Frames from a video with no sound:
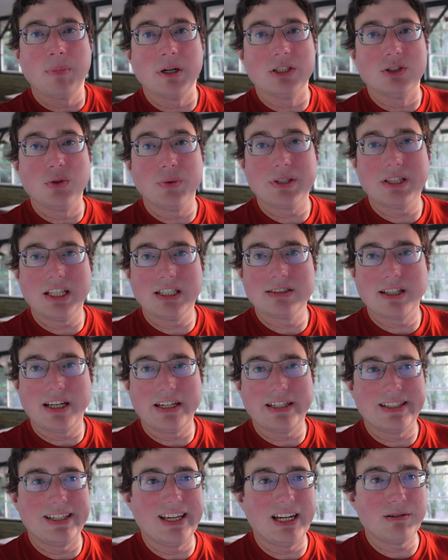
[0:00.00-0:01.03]
But doing things
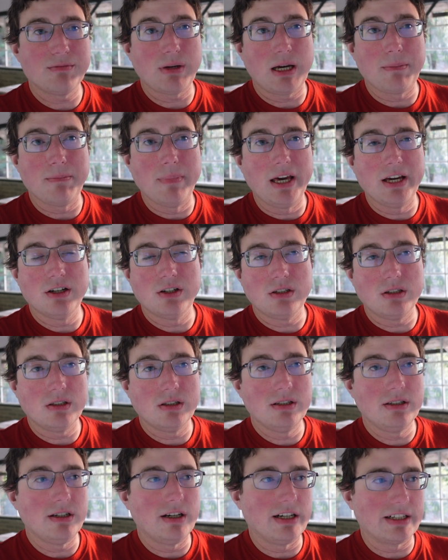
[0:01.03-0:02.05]
like getting my mail
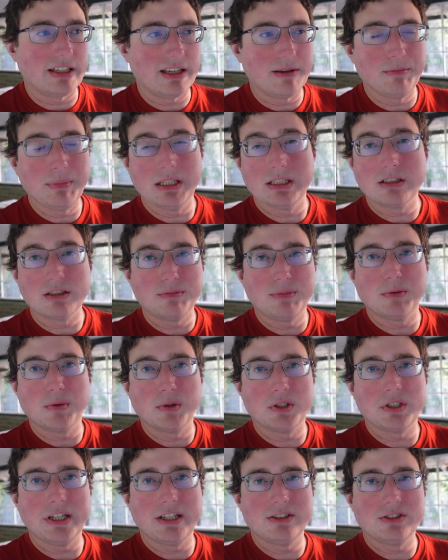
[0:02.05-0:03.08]
can be a little bit more
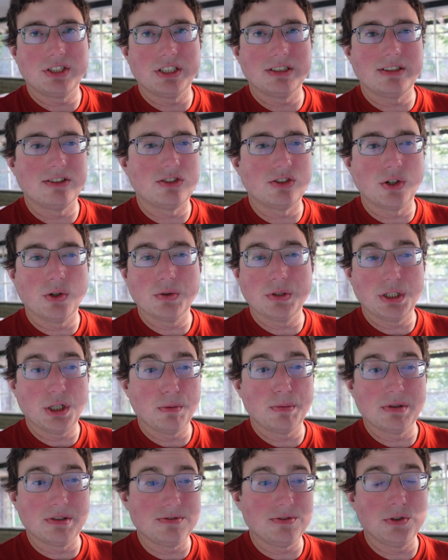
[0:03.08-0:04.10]
challenging since they're only
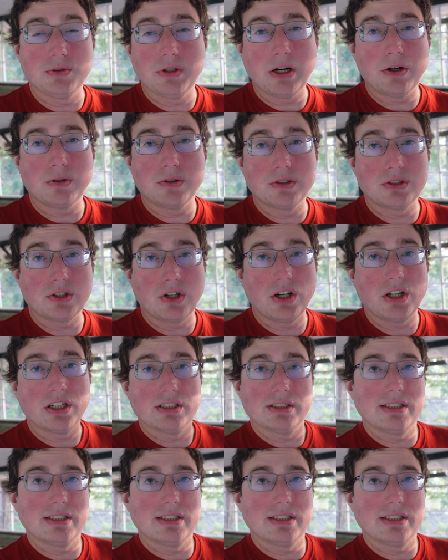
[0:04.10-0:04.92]
open a few hours on